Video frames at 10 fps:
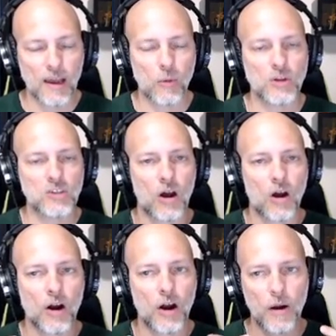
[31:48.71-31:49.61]
which
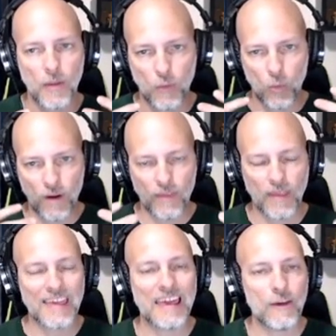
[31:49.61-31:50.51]
are one of the
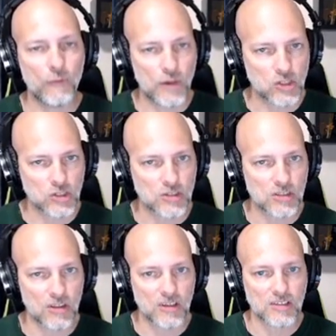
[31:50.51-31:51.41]
key features
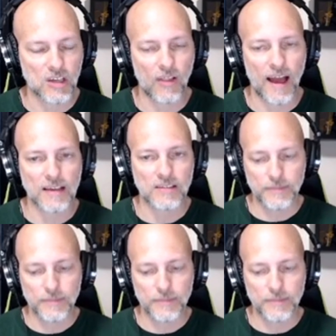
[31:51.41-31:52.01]
to this class.